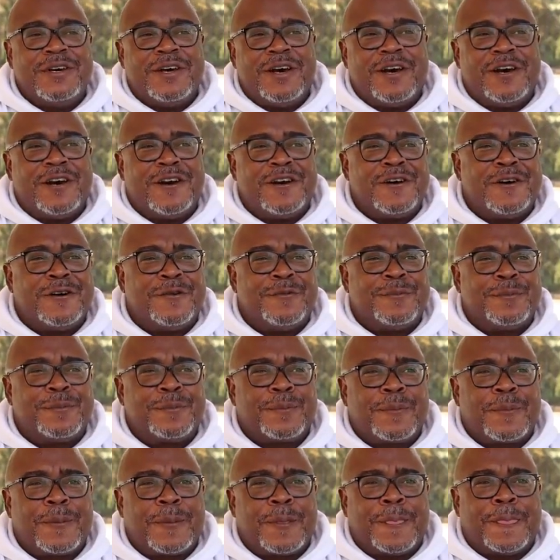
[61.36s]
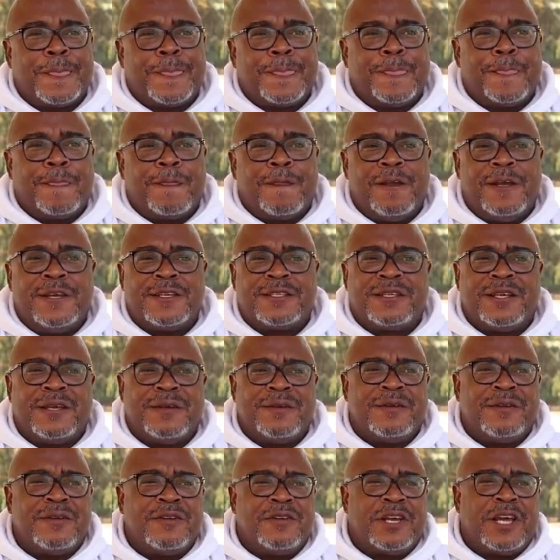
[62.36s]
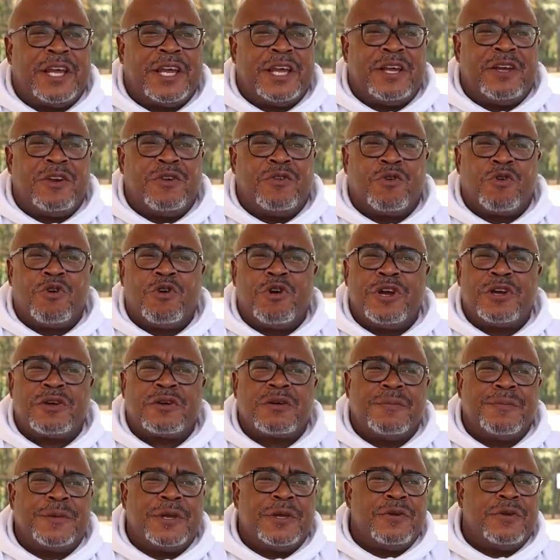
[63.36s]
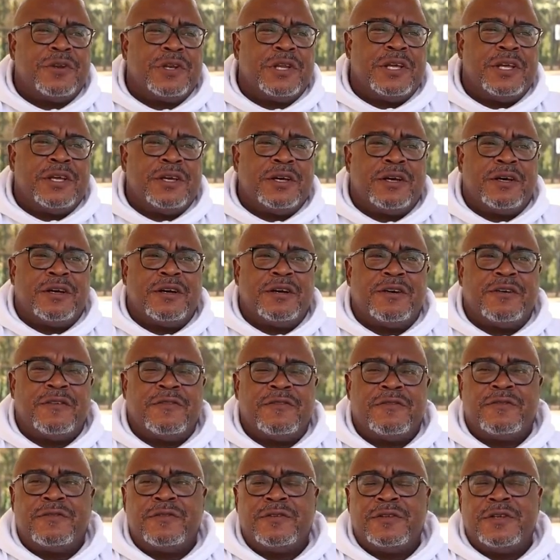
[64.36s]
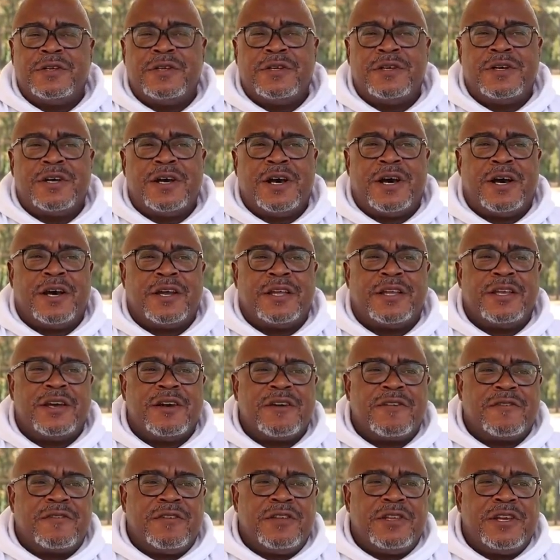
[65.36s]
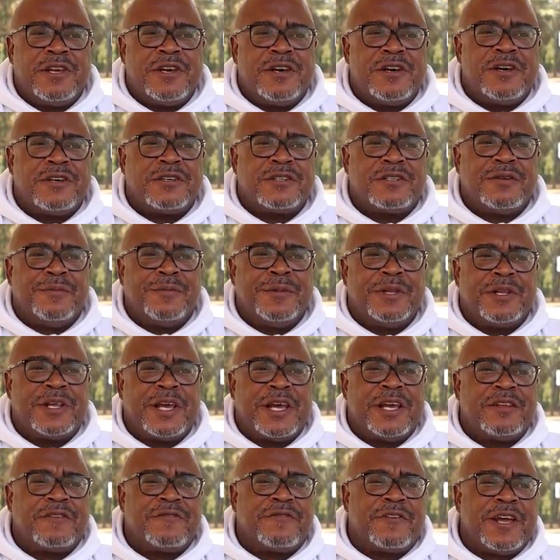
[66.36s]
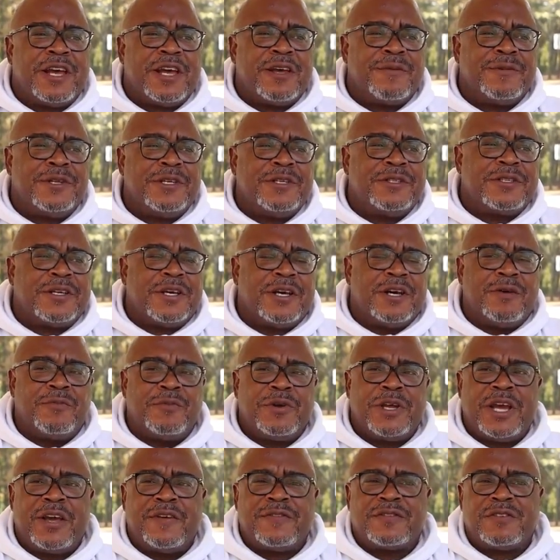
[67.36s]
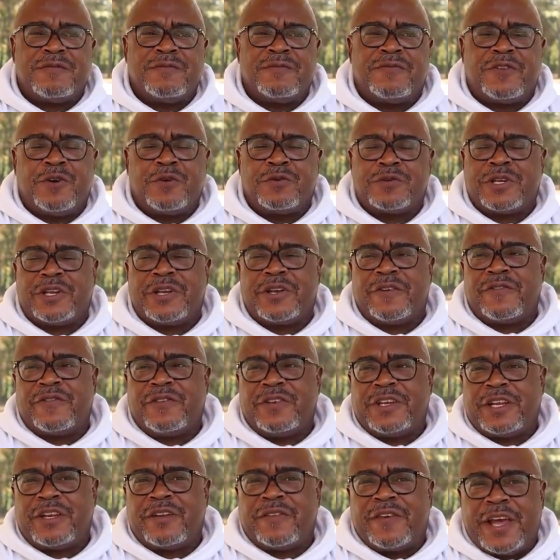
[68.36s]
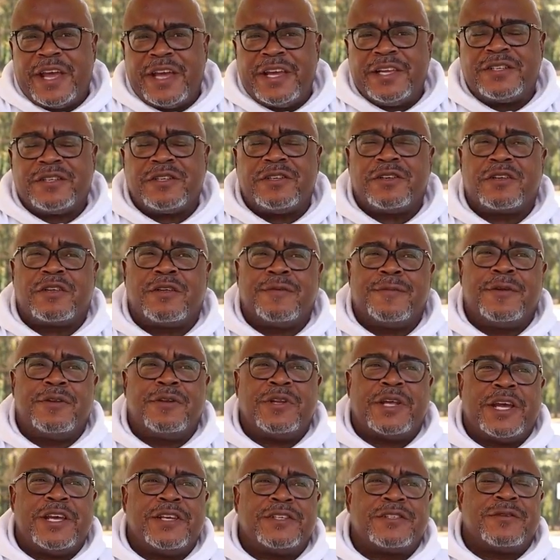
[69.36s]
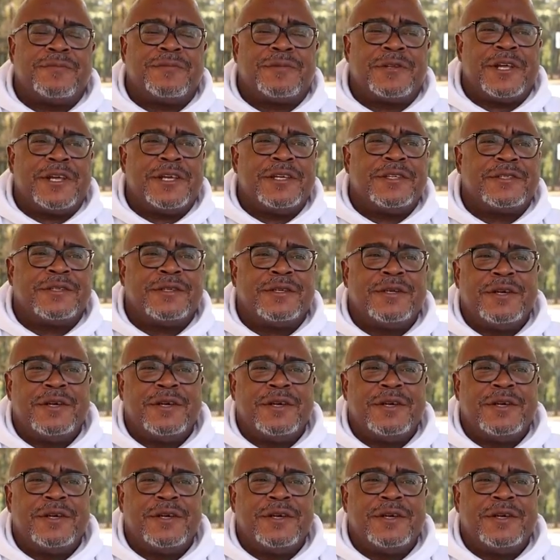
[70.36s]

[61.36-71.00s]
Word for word: Um, it's a, a growing community of uh, young young to middle-aged families. Um, we have some folk that are, that are aged in the community, aged in place.